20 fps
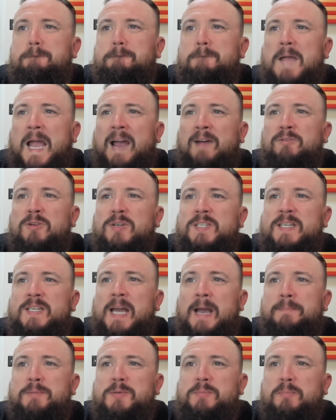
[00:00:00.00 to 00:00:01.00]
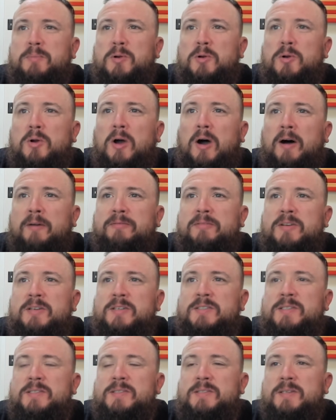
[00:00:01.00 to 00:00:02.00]
Average snaps per
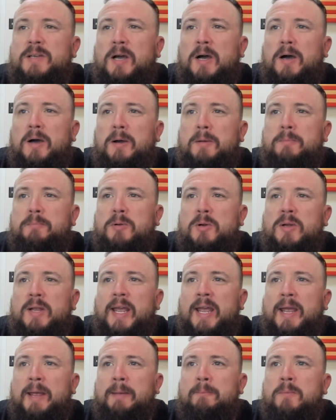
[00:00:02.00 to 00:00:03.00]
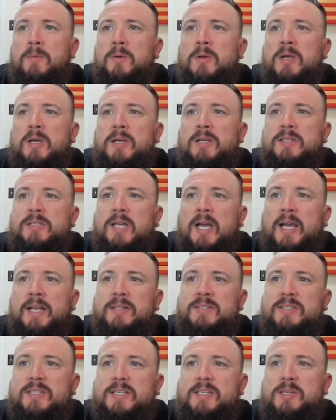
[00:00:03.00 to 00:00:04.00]
offense per game,
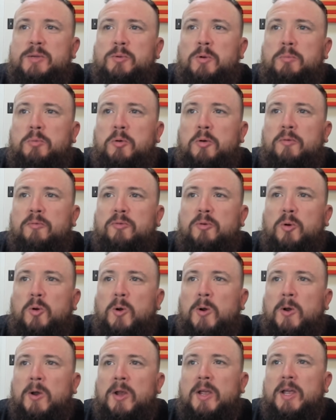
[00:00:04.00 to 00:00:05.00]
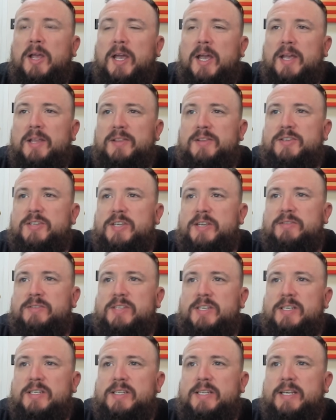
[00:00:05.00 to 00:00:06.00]
Titans 61.4 and
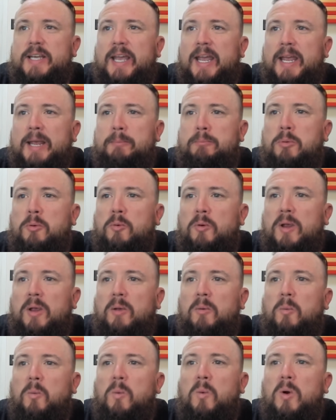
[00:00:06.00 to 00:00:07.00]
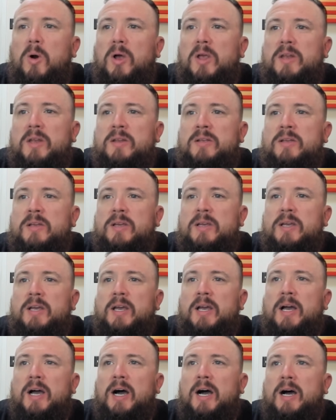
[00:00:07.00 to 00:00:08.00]
Chiefs 68.1.
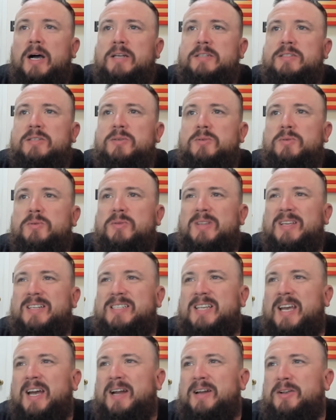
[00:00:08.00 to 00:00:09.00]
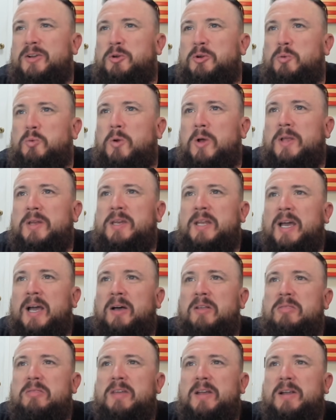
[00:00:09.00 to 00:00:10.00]
So that's kind of your
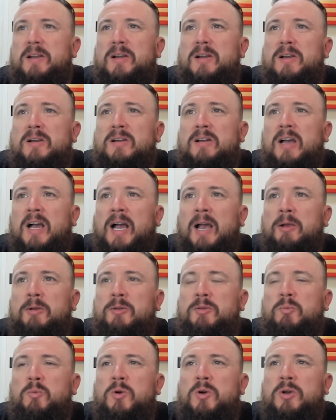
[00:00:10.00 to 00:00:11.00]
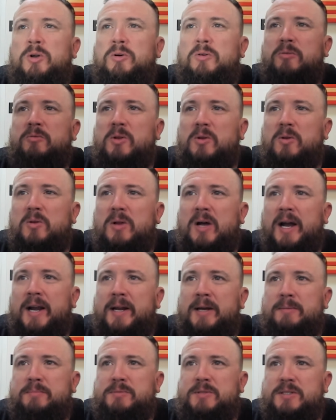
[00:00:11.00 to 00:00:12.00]
rundown there. I will go over the
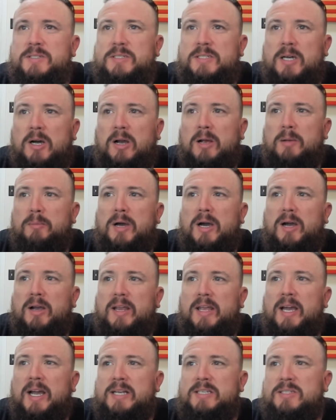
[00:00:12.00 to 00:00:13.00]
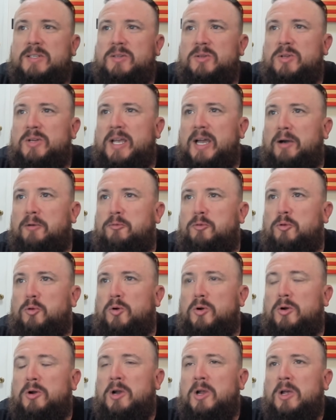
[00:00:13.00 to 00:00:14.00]
lineups and talk about guys to look out
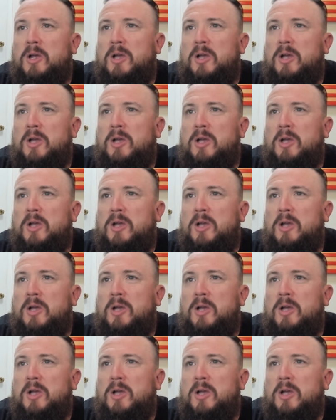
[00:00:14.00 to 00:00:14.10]
for.